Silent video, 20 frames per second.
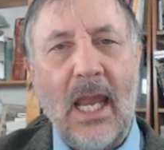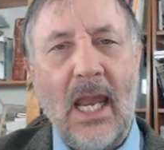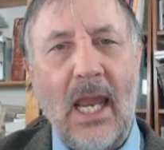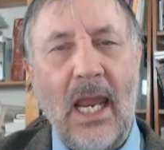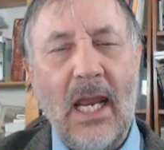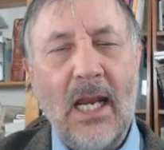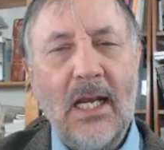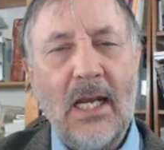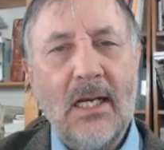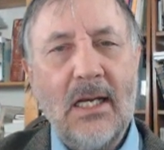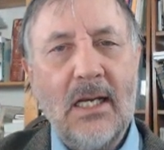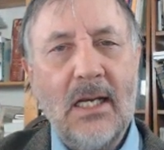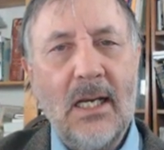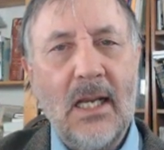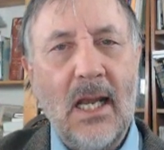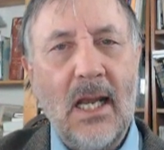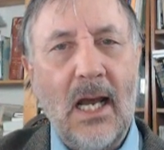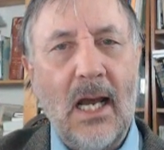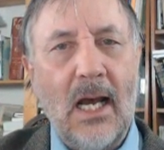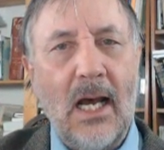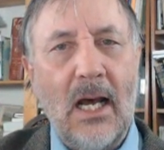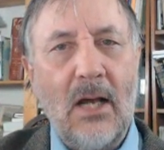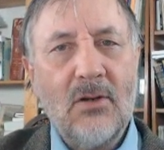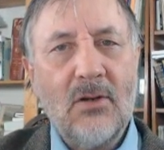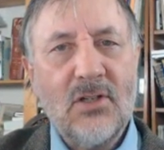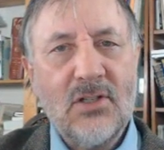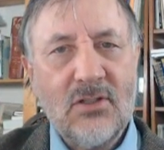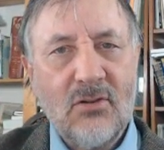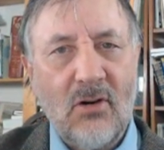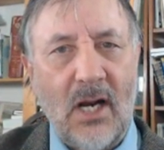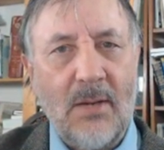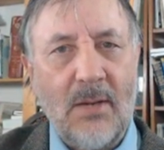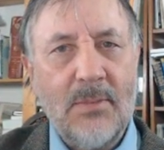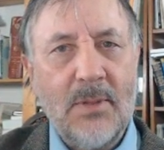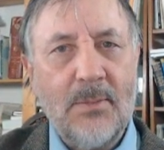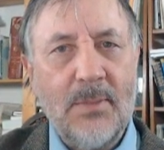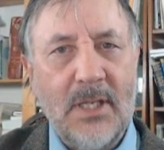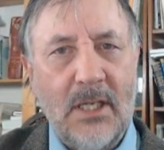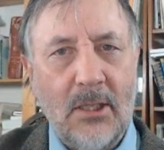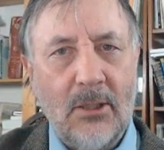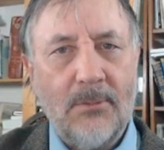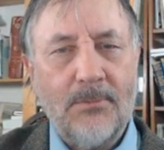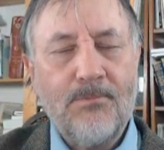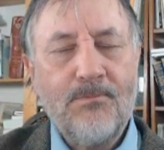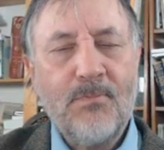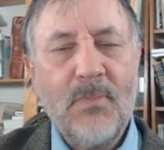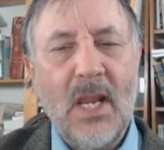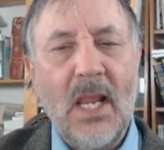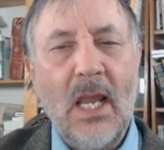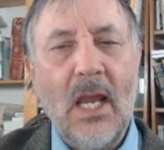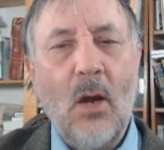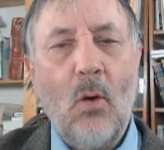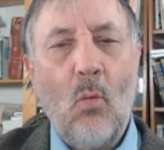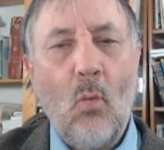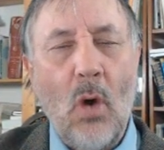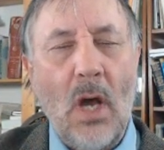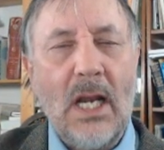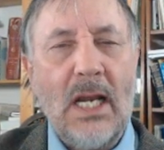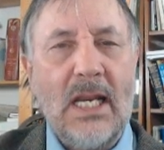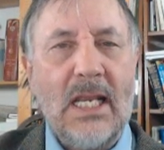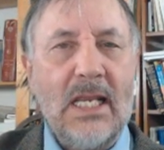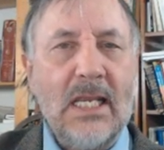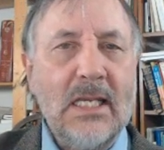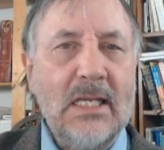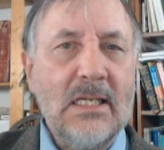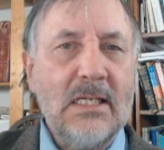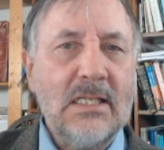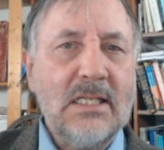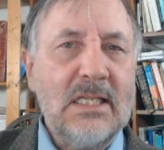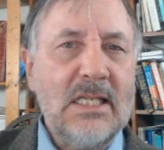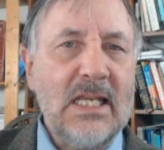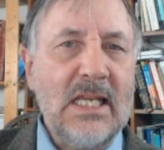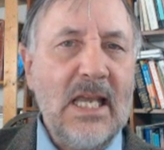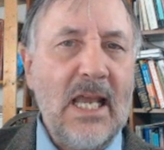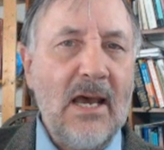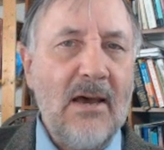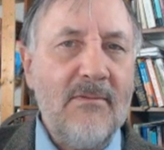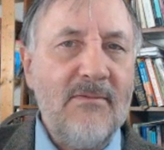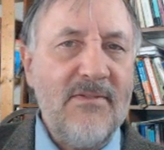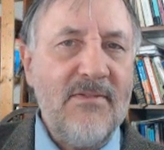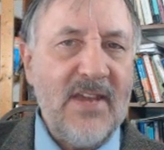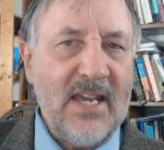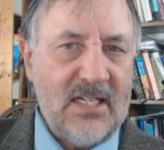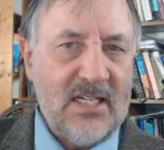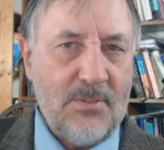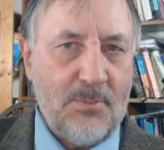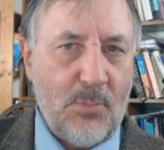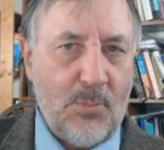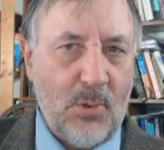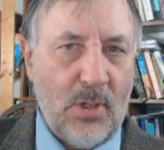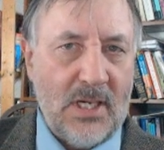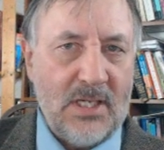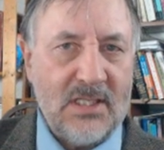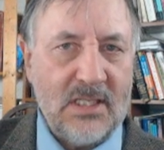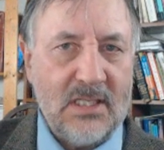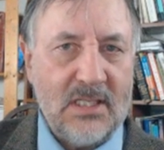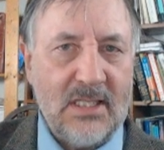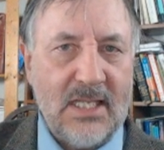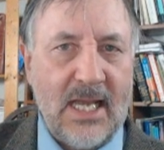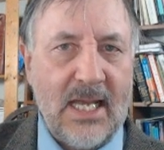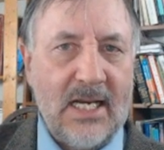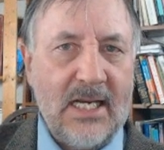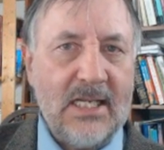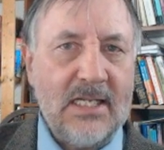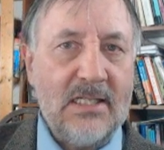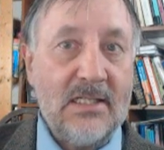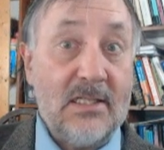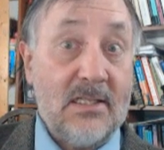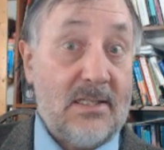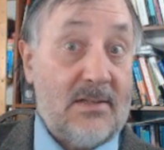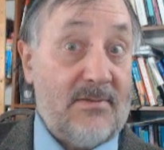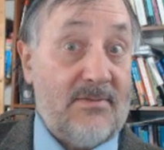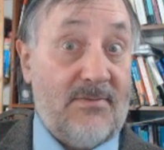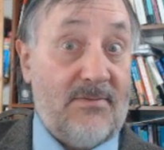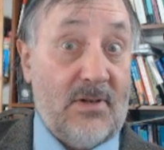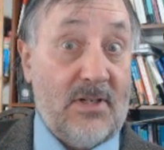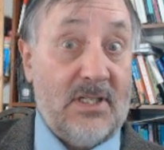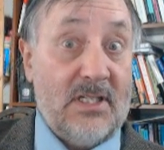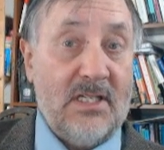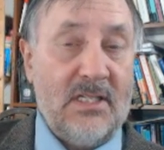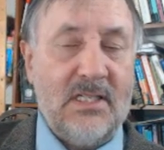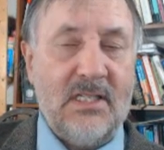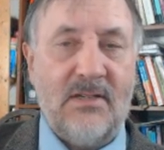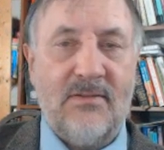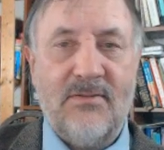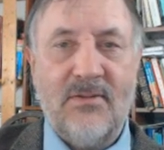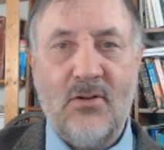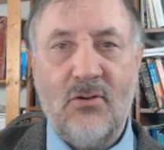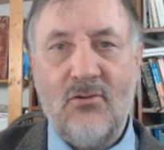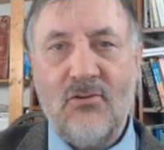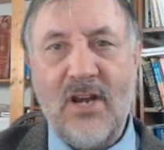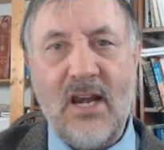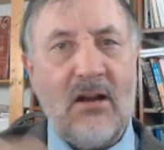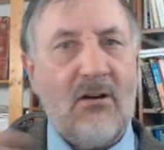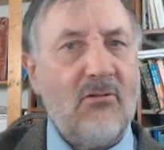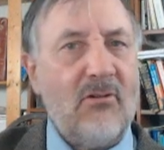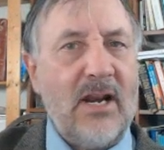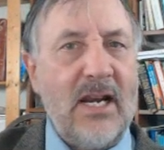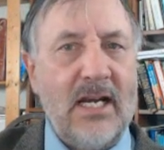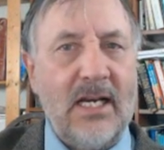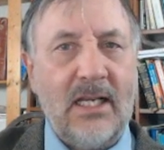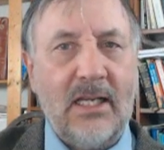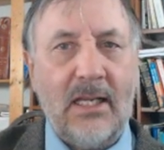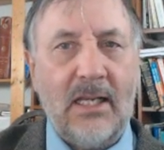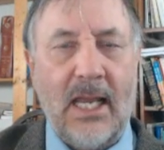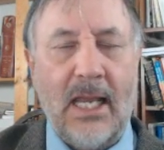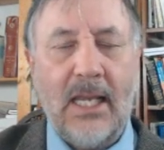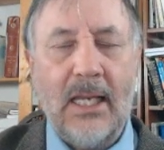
and I'll describe them here. One is the event present. That is, for instance, if you're narrating